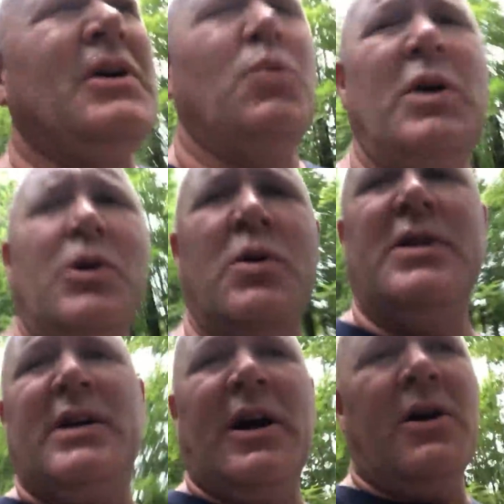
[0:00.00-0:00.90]
we
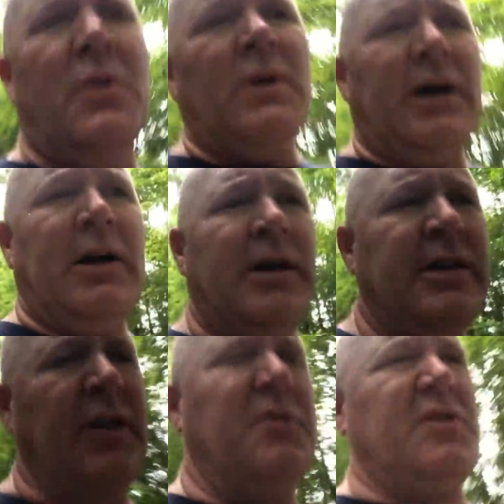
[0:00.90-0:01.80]
would go,
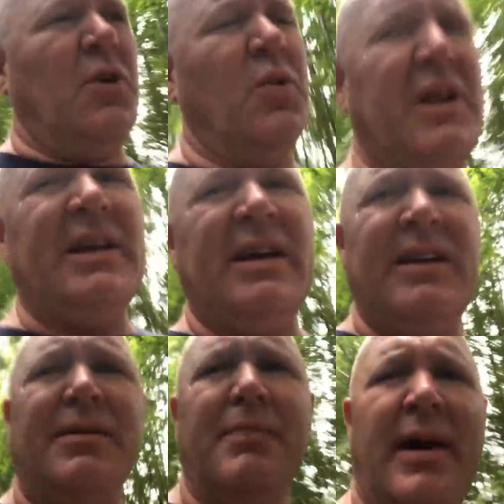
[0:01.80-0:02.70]
you know, school would end
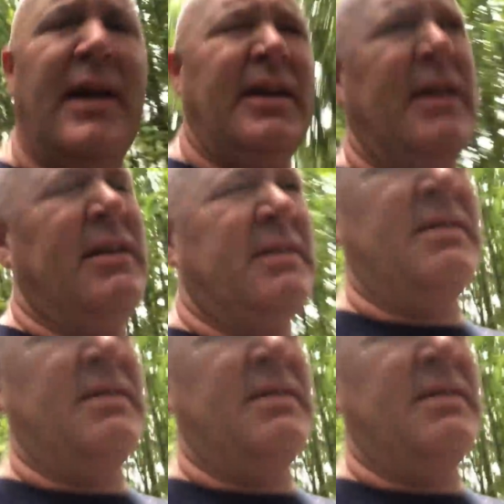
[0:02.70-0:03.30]
in May,